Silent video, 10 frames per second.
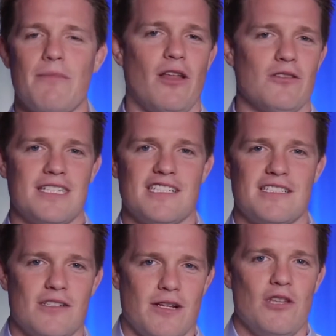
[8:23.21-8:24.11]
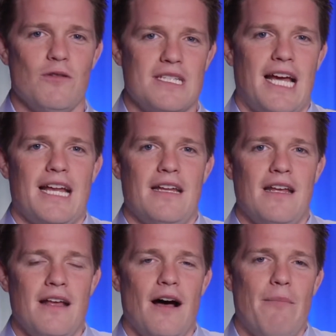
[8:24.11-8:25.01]
about those things because it'll get you excited
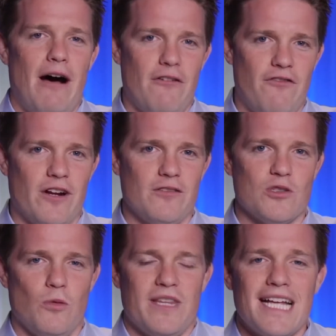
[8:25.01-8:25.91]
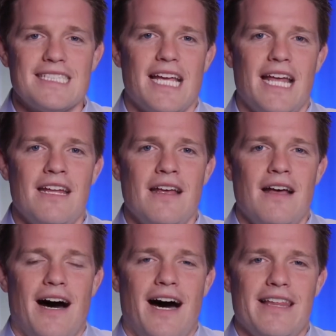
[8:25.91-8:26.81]
about funnels. So with that said,
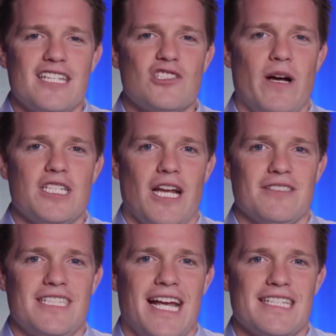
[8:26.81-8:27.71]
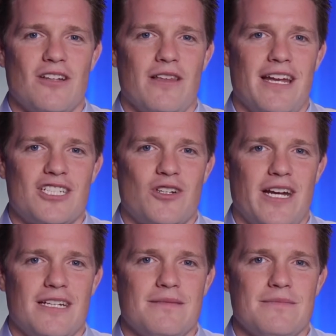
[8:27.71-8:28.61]
thanks so much, and I'll see you guys on the next
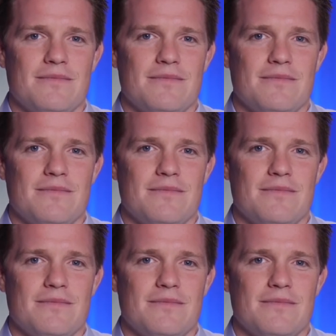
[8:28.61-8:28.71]
training.